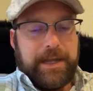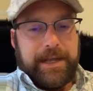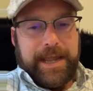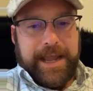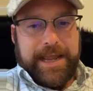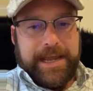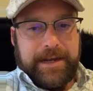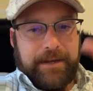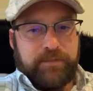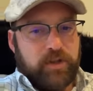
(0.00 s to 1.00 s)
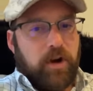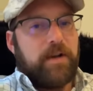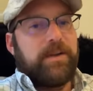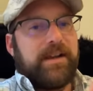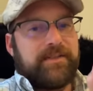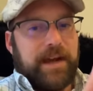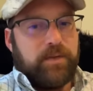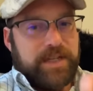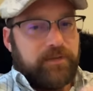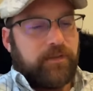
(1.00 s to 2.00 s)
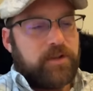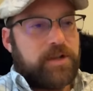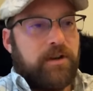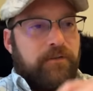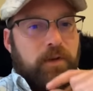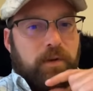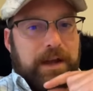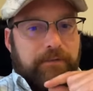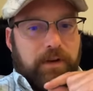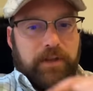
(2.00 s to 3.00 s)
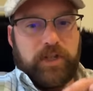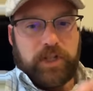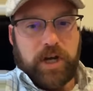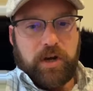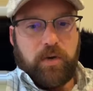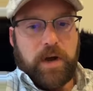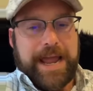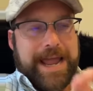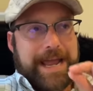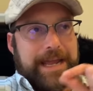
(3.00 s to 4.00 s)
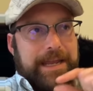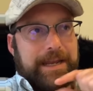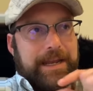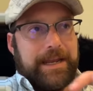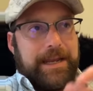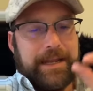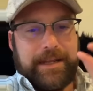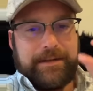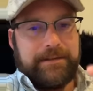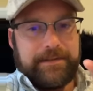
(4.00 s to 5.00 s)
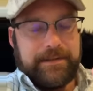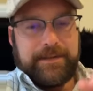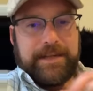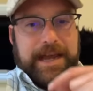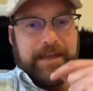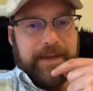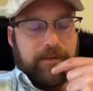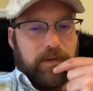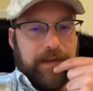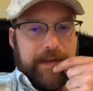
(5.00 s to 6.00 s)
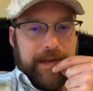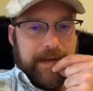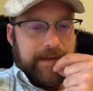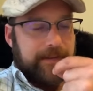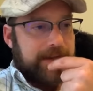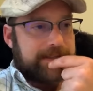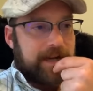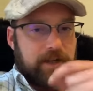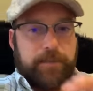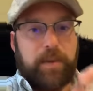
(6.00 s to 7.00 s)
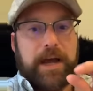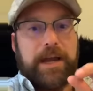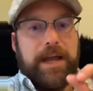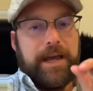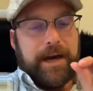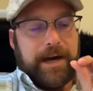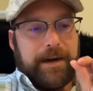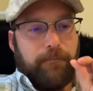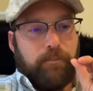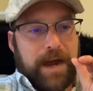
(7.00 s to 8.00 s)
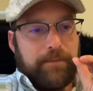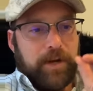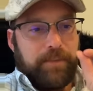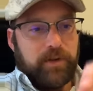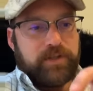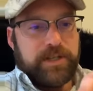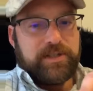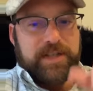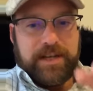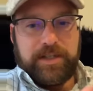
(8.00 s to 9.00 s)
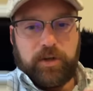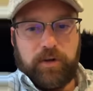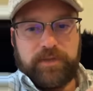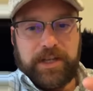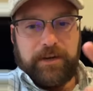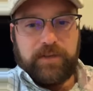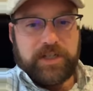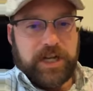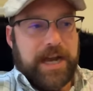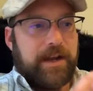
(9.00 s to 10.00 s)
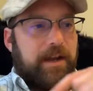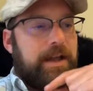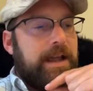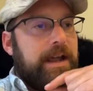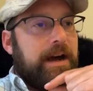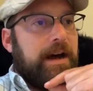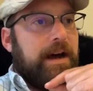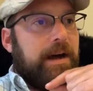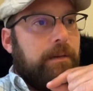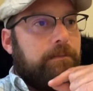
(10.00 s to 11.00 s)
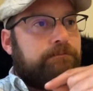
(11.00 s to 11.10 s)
and I'm sorry because that was his first interview ever on the show, and it, yeah, that really uh, that sucks. But uh, I'm gonna post this, send it to him, send him to China, um,